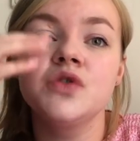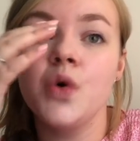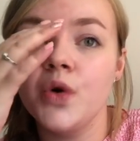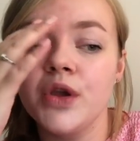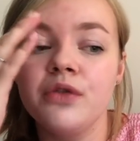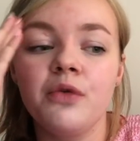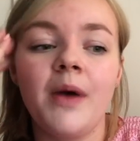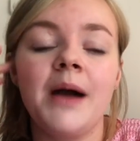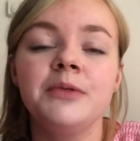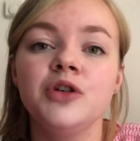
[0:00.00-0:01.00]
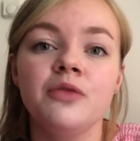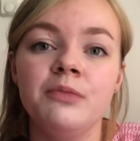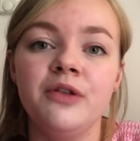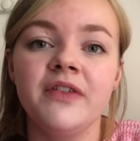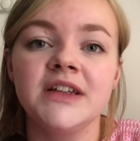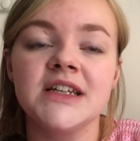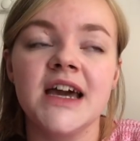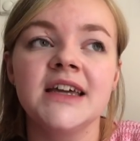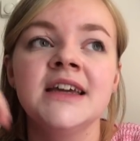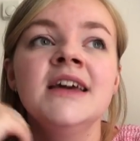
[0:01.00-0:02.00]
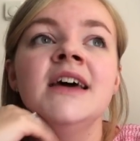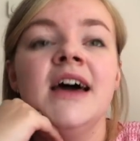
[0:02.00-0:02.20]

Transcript: talk you through what happened on moving day,